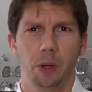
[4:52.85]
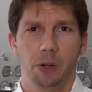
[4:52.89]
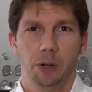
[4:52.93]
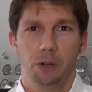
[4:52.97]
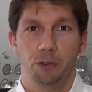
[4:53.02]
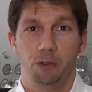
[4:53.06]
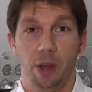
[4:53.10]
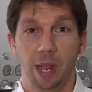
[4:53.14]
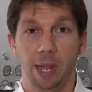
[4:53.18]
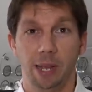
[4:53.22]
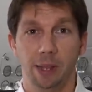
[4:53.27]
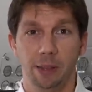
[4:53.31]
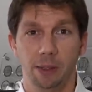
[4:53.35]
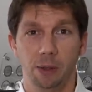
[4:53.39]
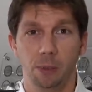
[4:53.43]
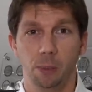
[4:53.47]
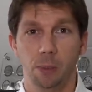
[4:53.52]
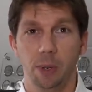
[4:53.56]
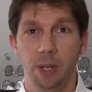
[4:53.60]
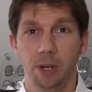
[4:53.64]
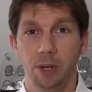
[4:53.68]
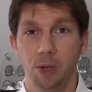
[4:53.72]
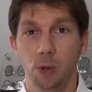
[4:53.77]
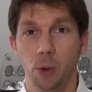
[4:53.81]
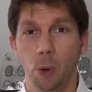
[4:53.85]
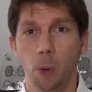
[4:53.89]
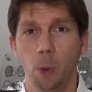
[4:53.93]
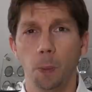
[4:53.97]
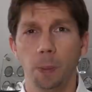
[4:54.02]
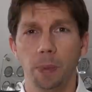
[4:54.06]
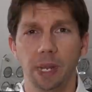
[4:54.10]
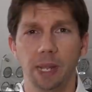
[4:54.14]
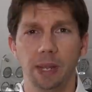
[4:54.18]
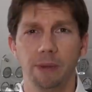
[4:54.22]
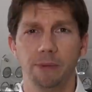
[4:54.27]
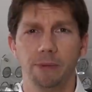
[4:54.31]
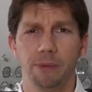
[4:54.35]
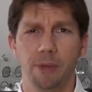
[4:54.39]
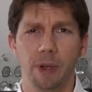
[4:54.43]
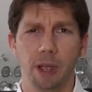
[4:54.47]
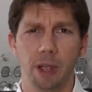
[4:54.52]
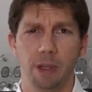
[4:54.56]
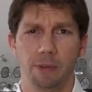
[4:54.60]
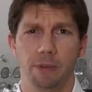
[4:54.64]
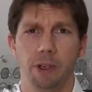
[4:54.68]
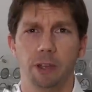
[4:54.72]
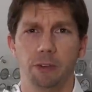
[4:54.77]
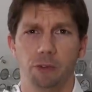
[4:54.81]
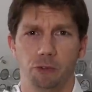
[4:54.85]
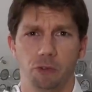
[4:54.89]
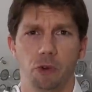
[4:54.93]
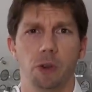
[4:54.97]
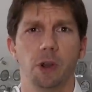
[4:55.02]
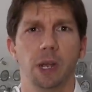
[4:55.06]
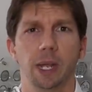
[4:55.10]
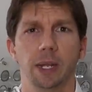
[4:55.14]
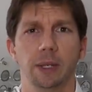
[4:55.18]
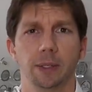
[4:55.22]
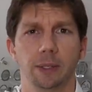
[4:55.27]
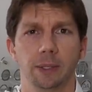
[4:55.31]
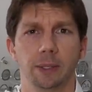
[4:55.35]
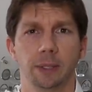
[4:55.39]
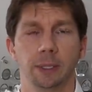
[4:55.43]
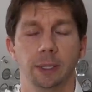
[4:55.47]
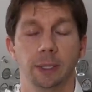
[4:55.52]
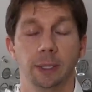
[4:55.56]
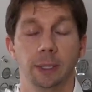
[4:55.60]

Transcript: on a track that we're normally very, very strong at?